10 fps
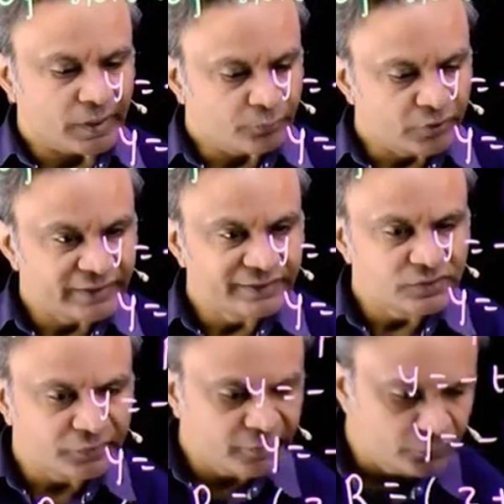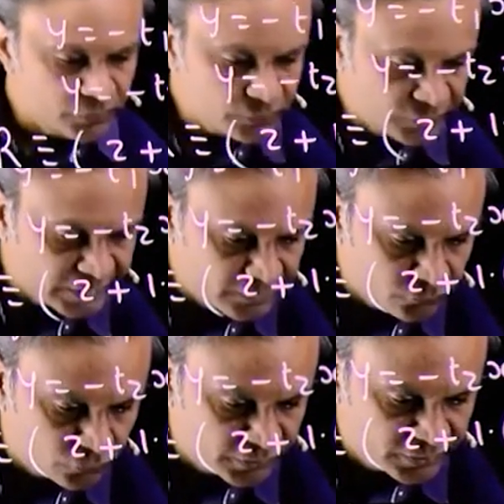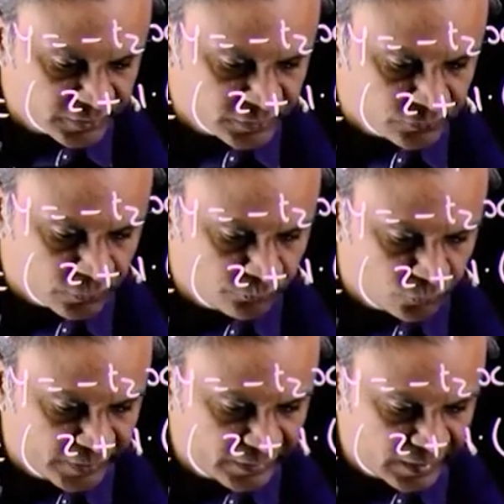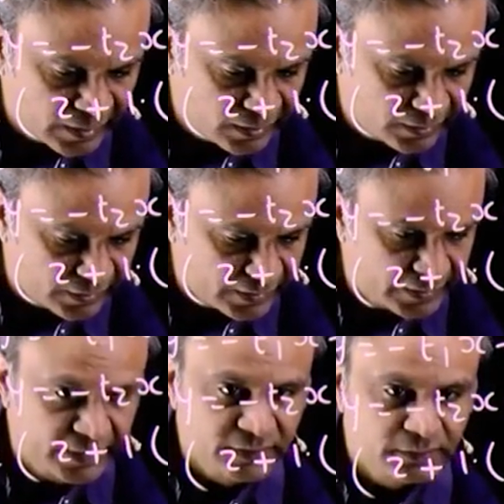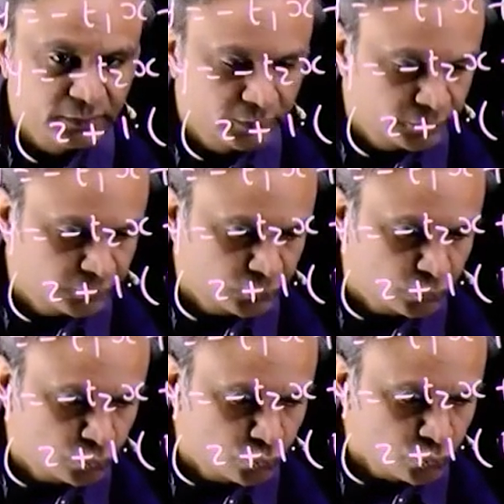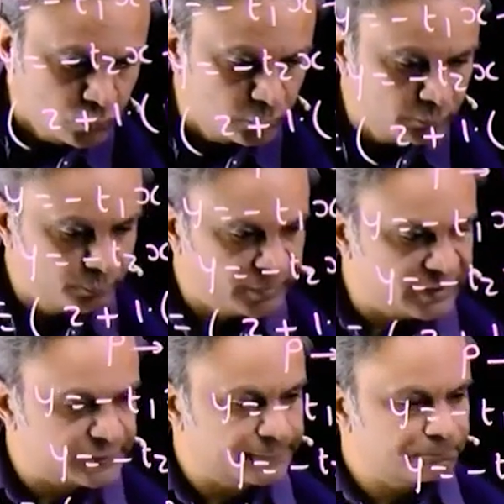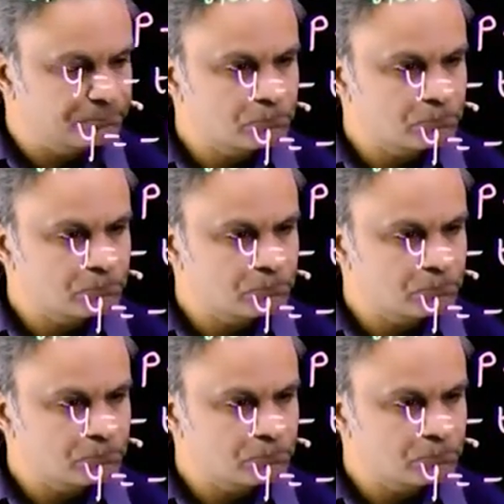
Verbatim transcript: by putting these values we get coordinates of point R as two plus